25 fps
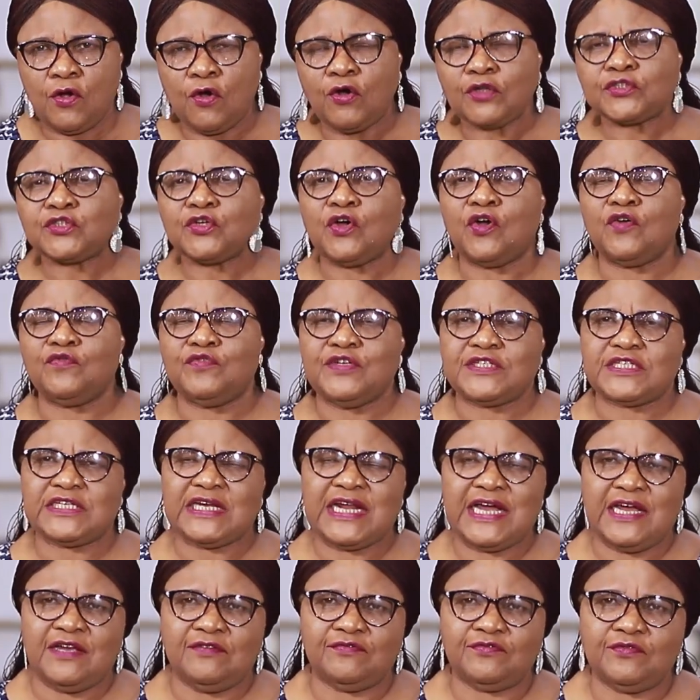cut off his
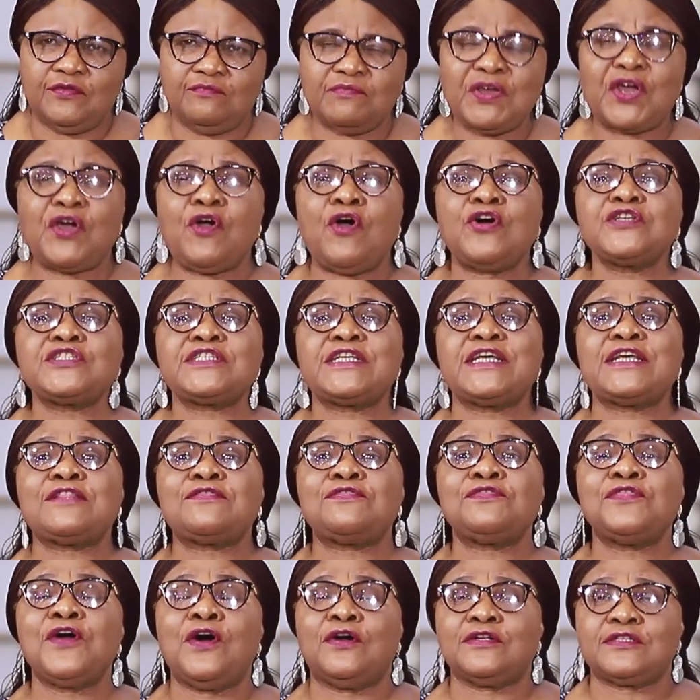life because he
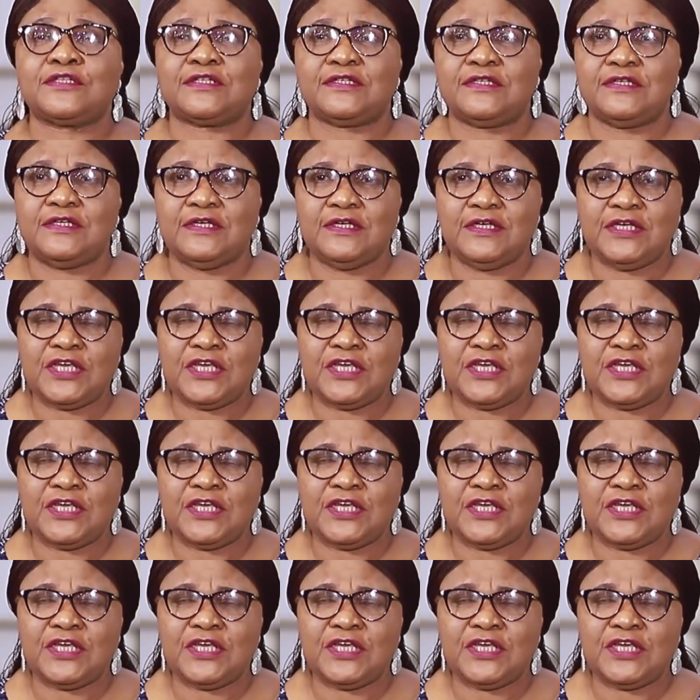thought